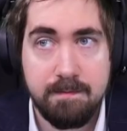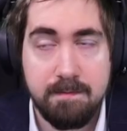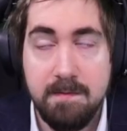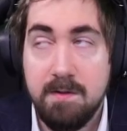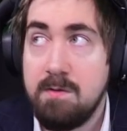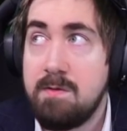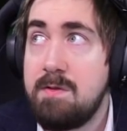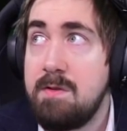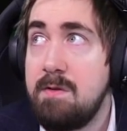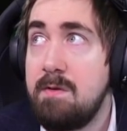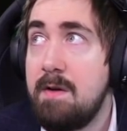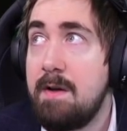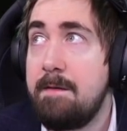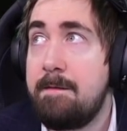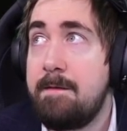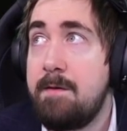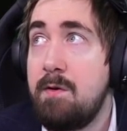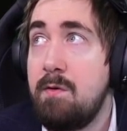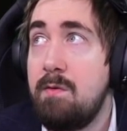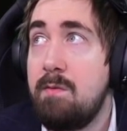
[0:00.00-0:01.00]
We'll do a
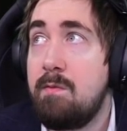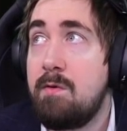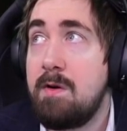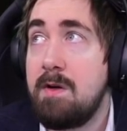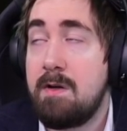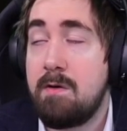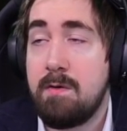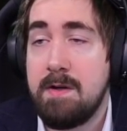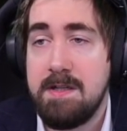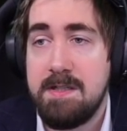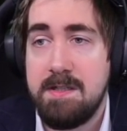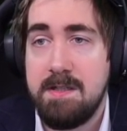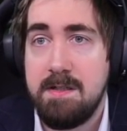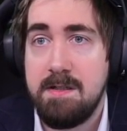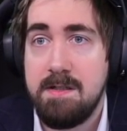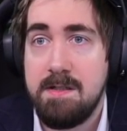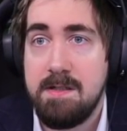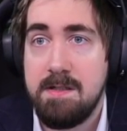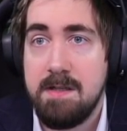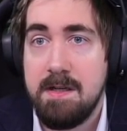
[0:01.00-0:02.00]
few more
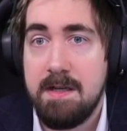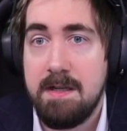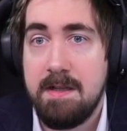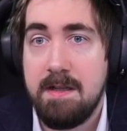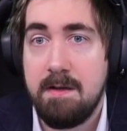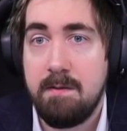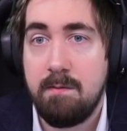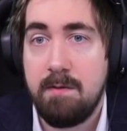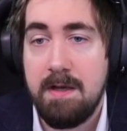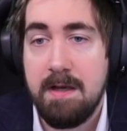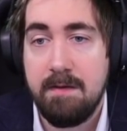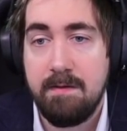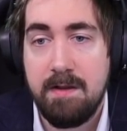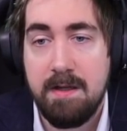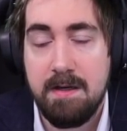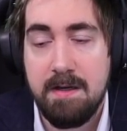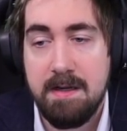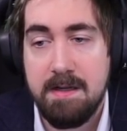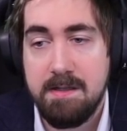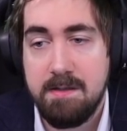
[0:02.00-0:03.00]
questions, and then we have the
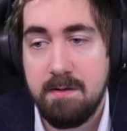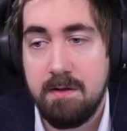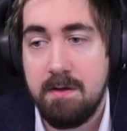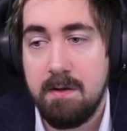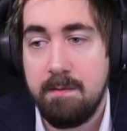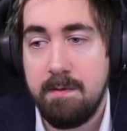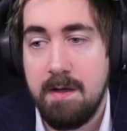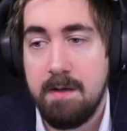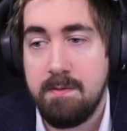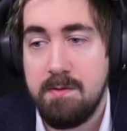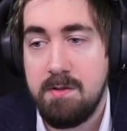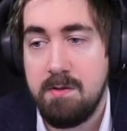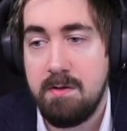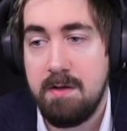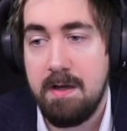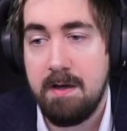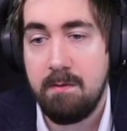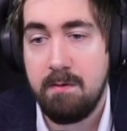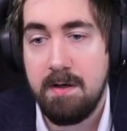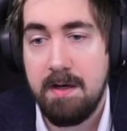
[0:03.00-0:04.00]
announcement coming up soon.
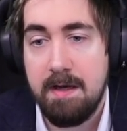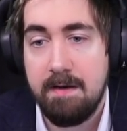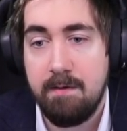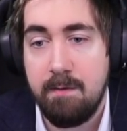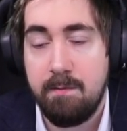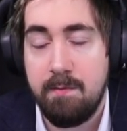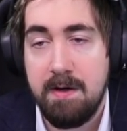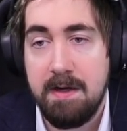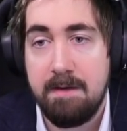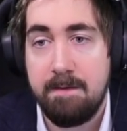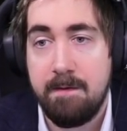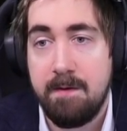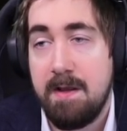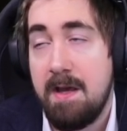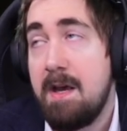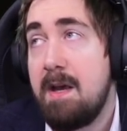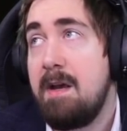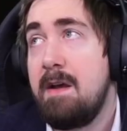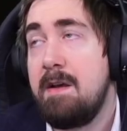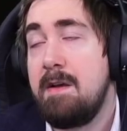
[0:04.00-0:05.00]
I want to have a break for
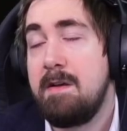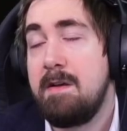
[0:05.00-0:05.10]
that.